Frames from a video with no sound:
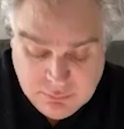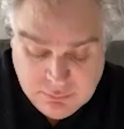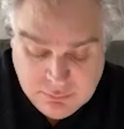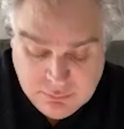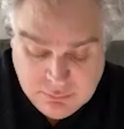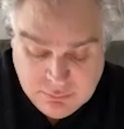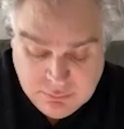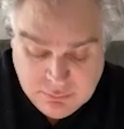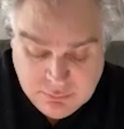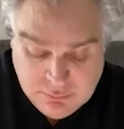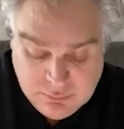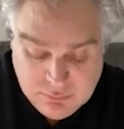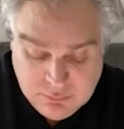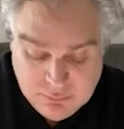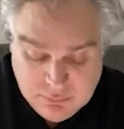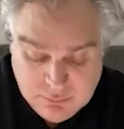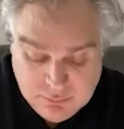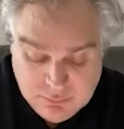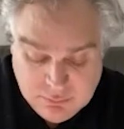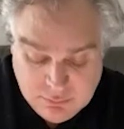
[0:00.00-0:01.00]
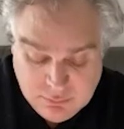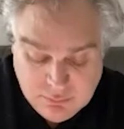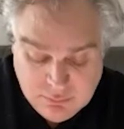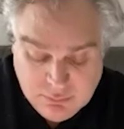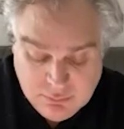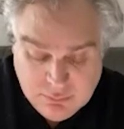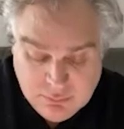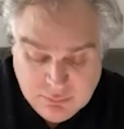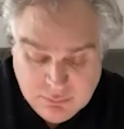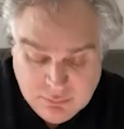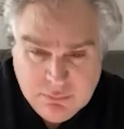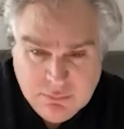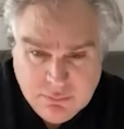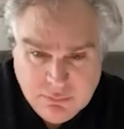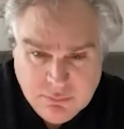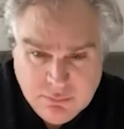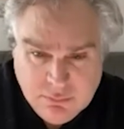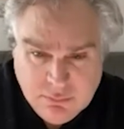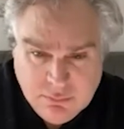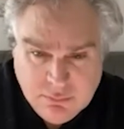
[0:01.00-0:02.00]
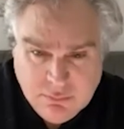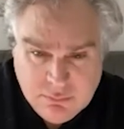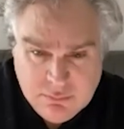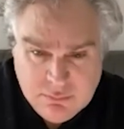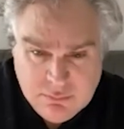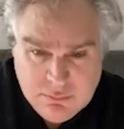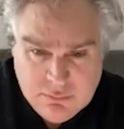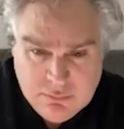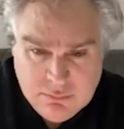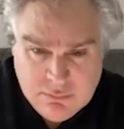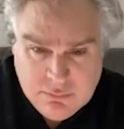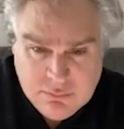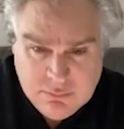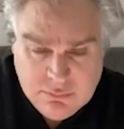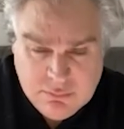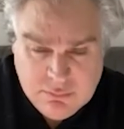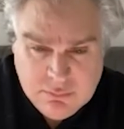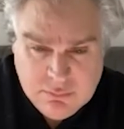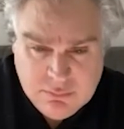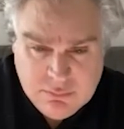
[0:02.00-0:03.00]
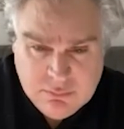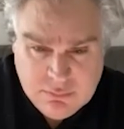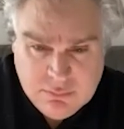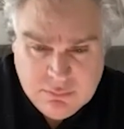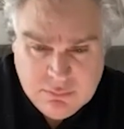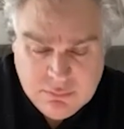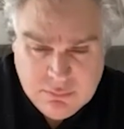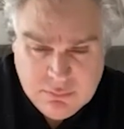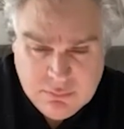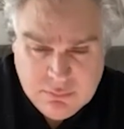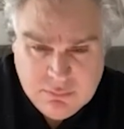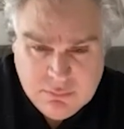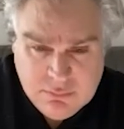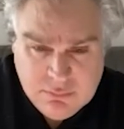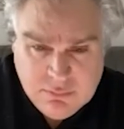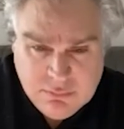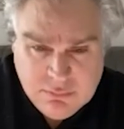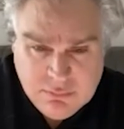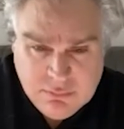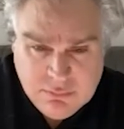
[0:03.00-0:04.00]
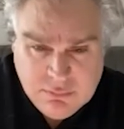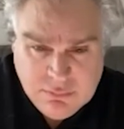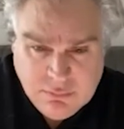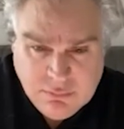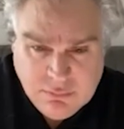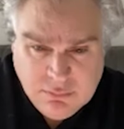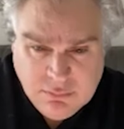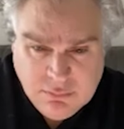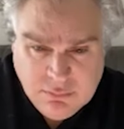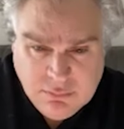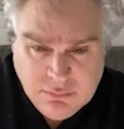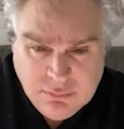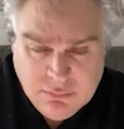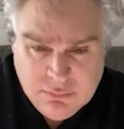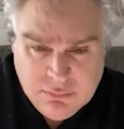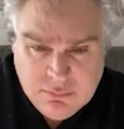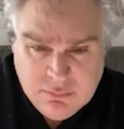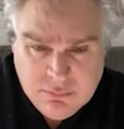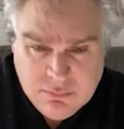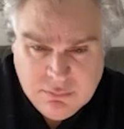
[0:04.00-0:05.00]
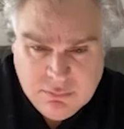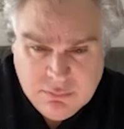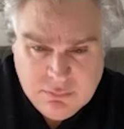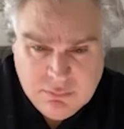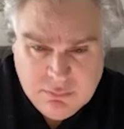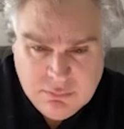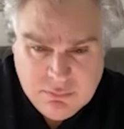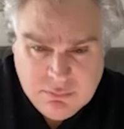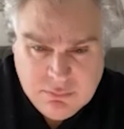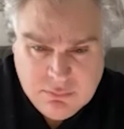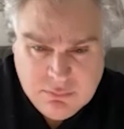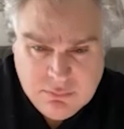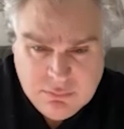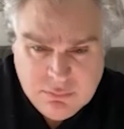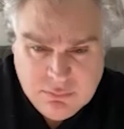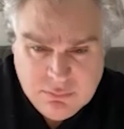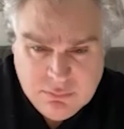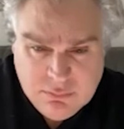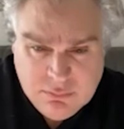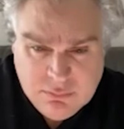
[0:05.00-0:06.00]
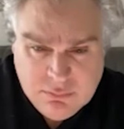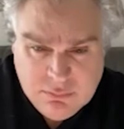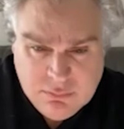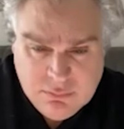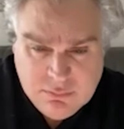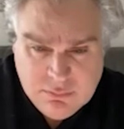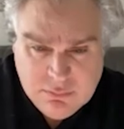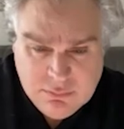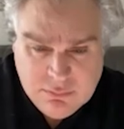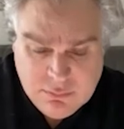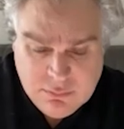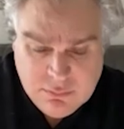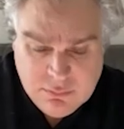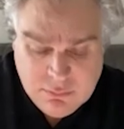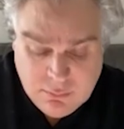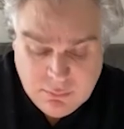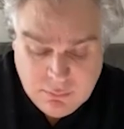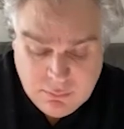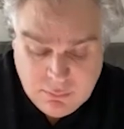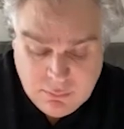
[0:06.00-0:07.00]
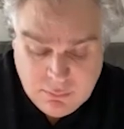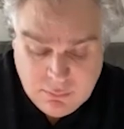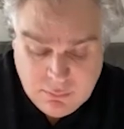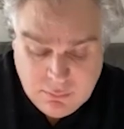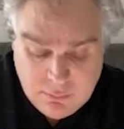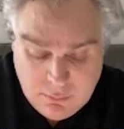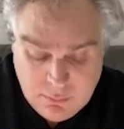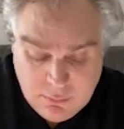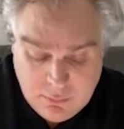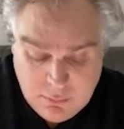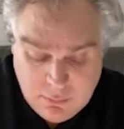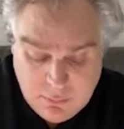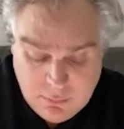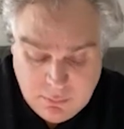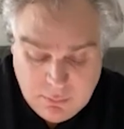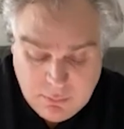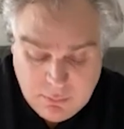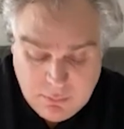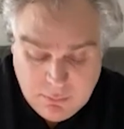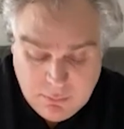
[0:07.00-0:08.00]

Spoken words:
(not speaking)